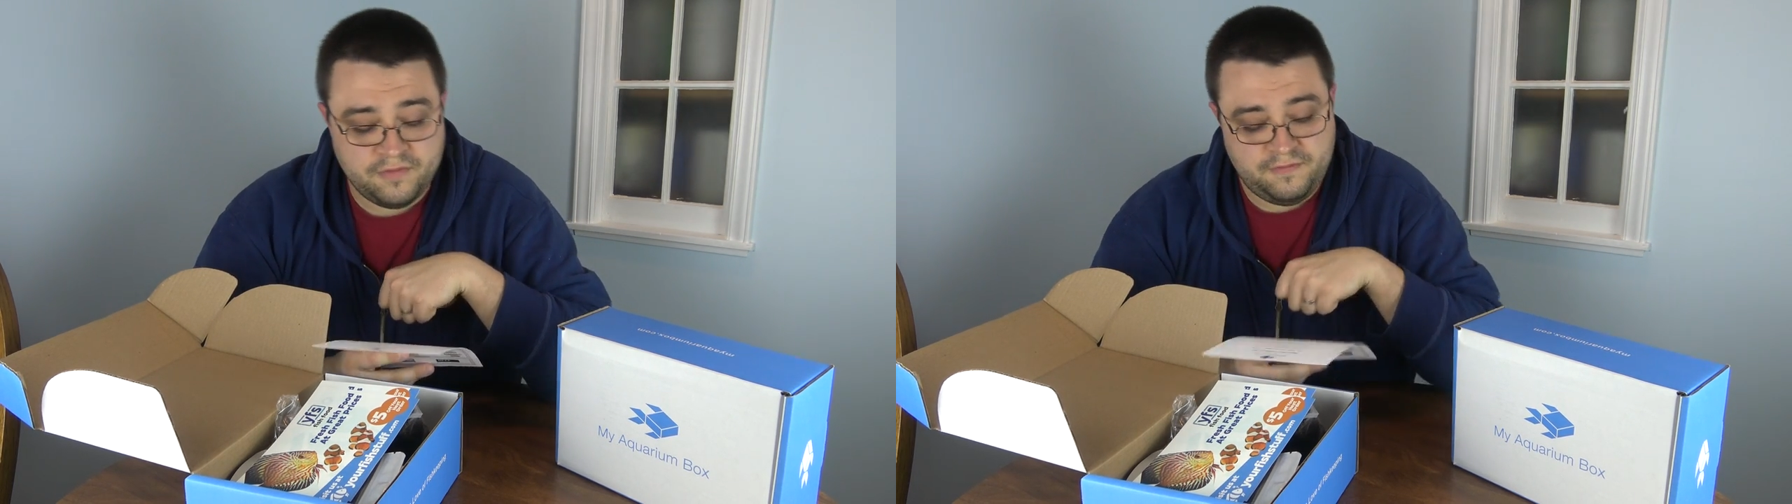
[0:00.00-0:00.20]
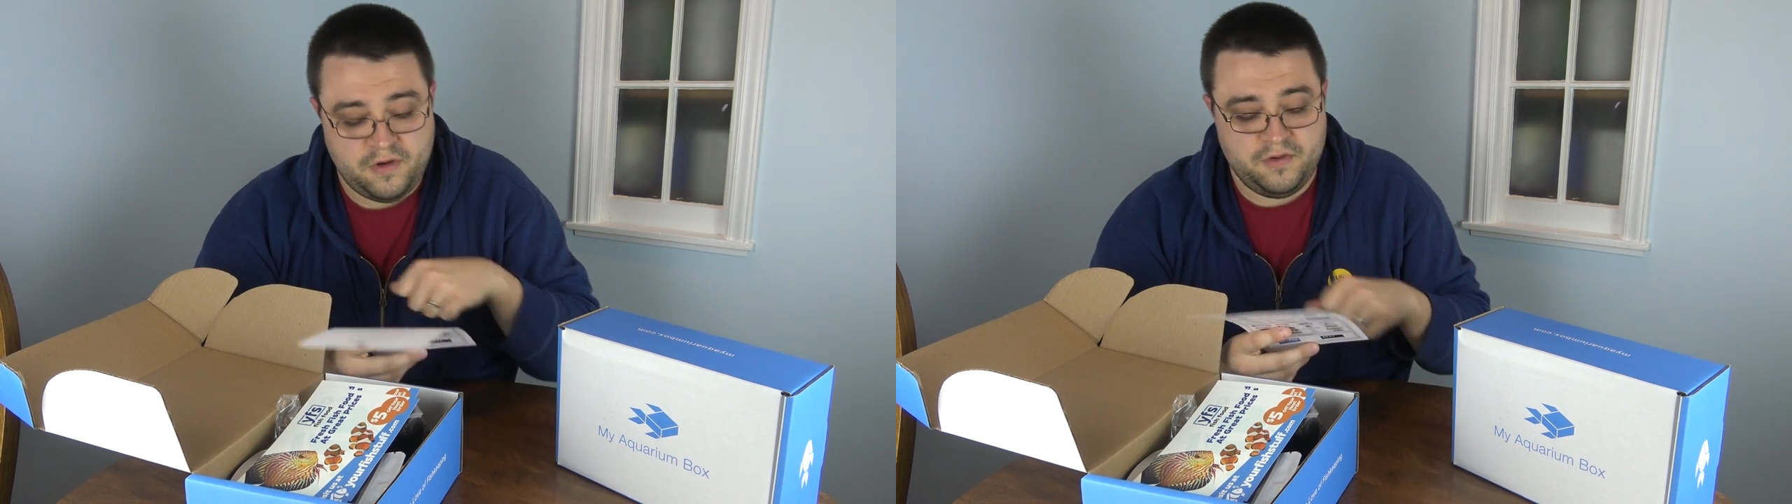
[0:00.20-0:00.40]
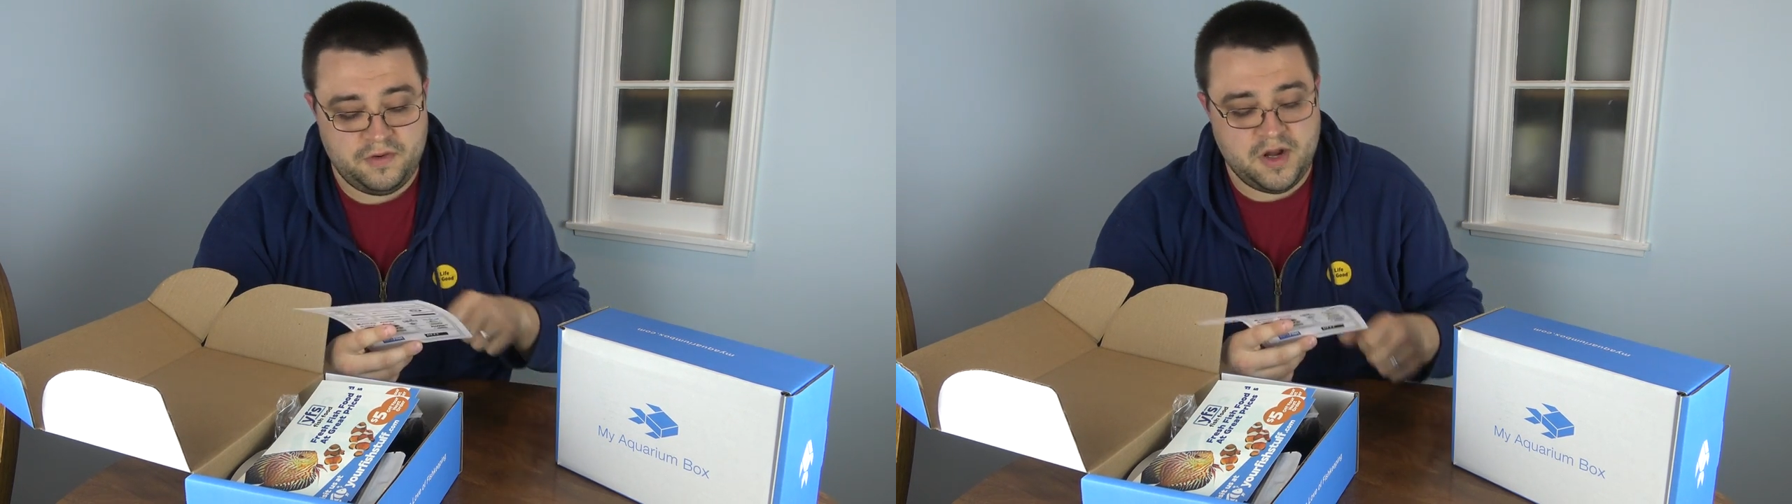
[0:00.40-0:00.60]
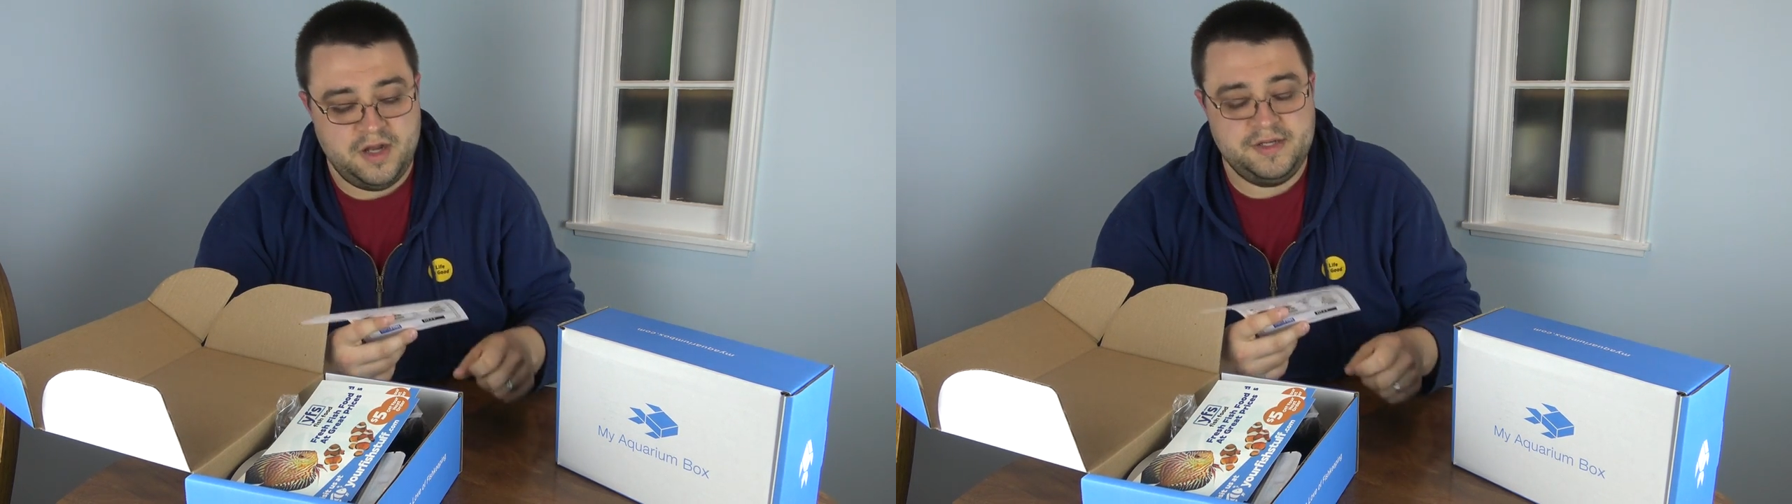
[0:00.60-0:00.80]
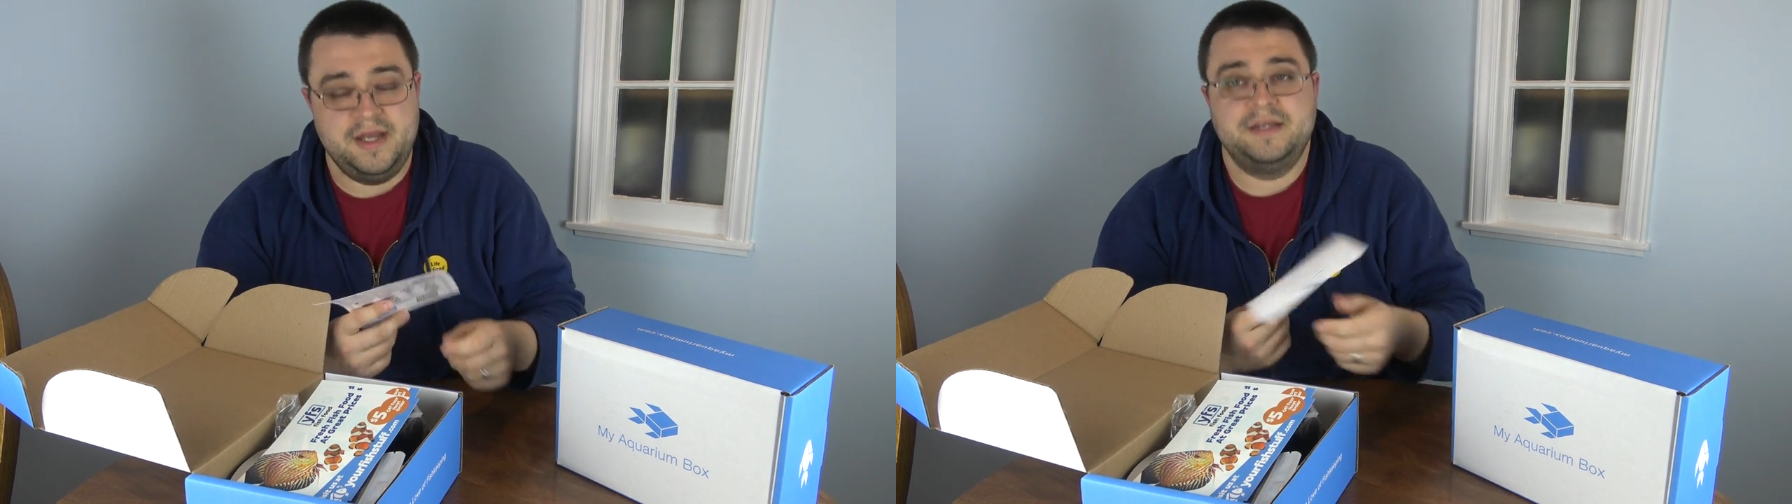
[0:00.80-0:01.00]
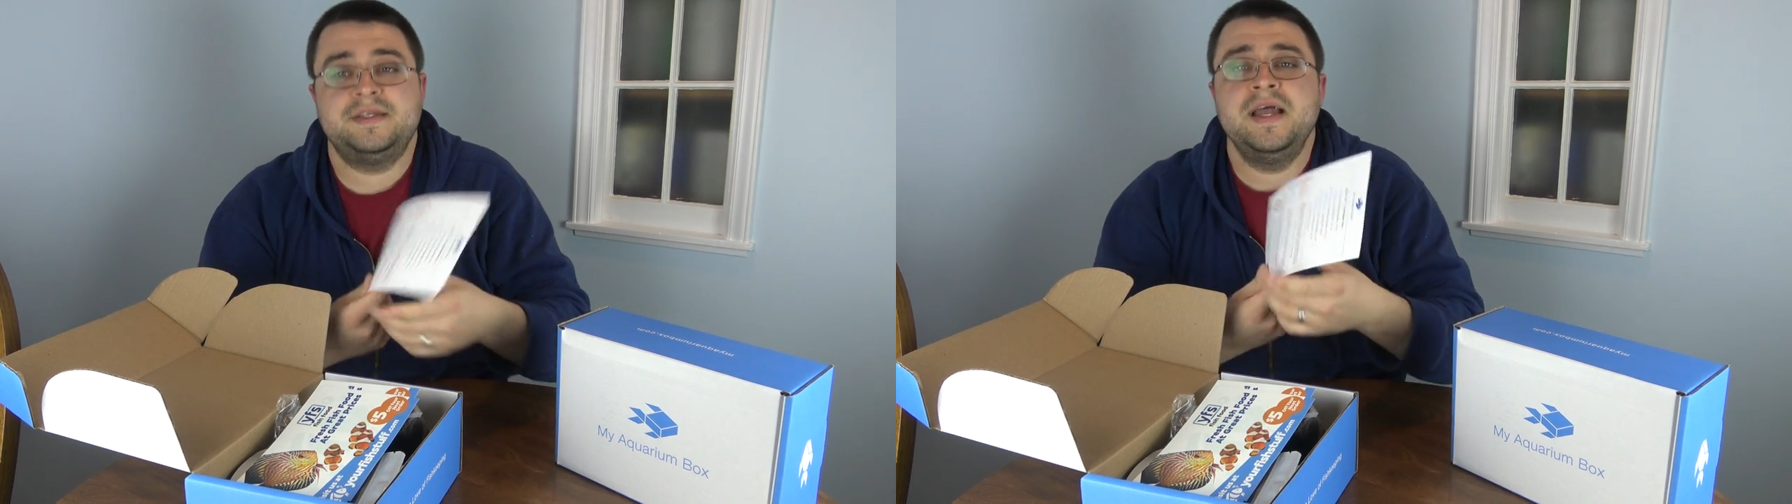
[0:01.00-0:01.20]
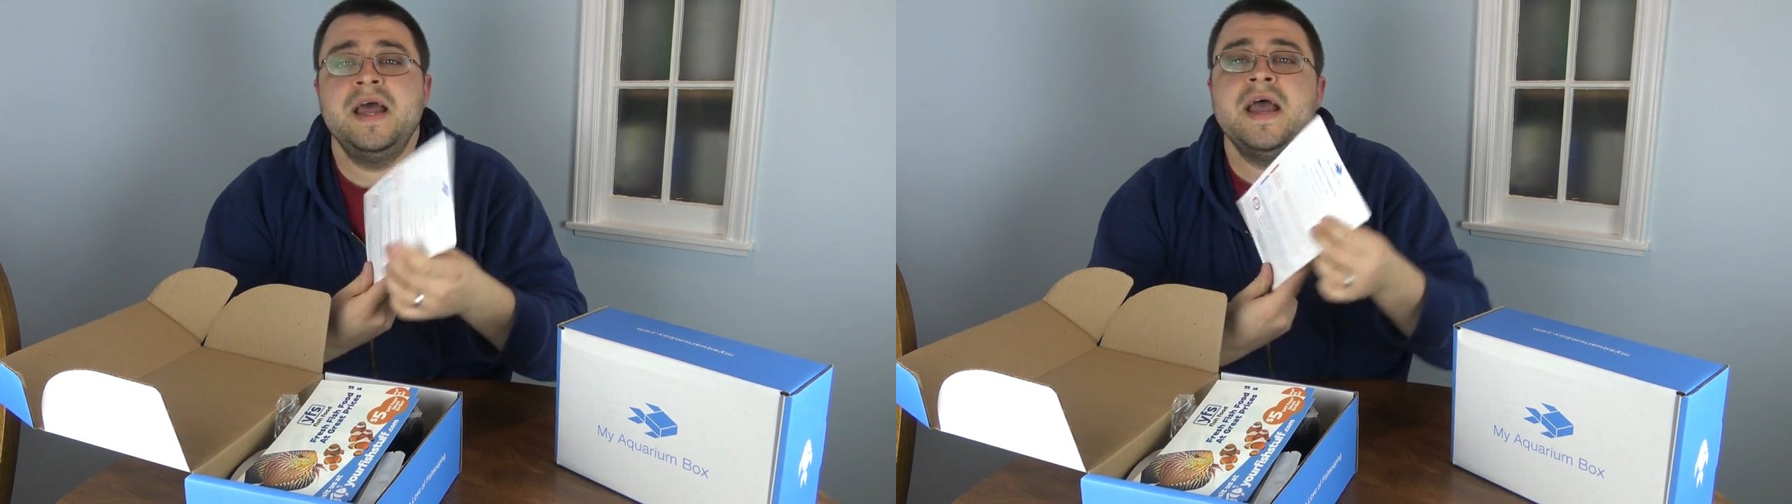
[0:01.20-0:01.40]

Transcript: photo contest.